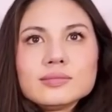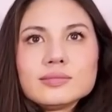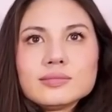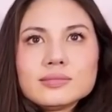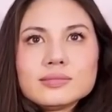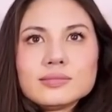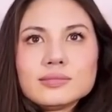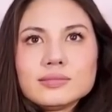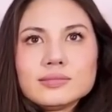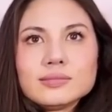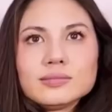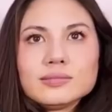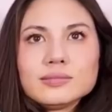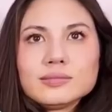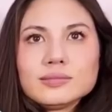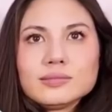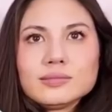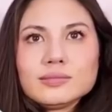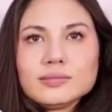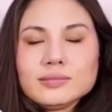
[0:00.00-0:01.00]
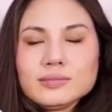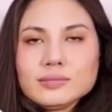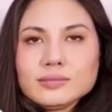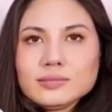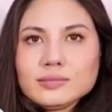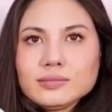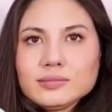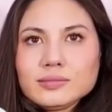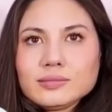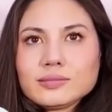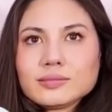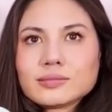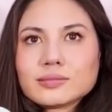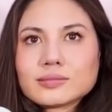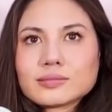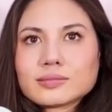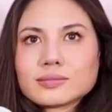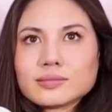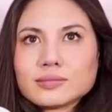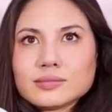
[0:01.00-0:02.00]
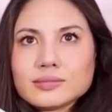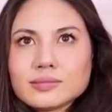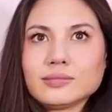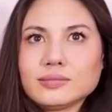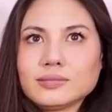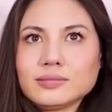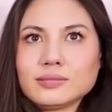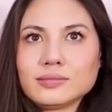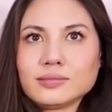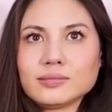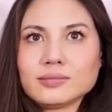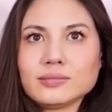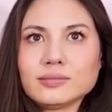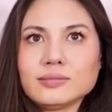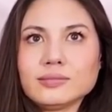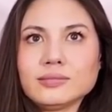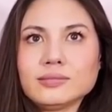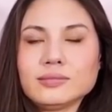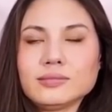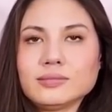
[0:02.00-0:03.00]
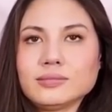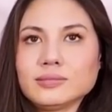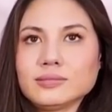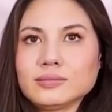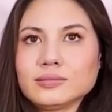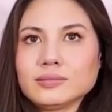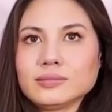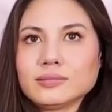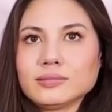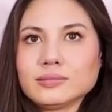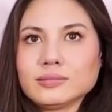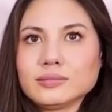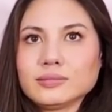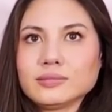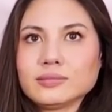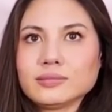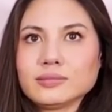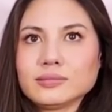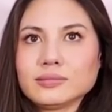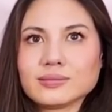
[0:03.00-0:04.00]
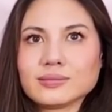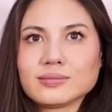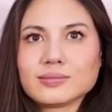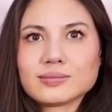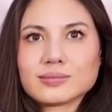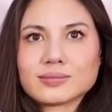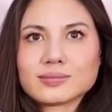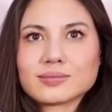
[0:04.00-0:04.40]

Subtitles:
[no speech]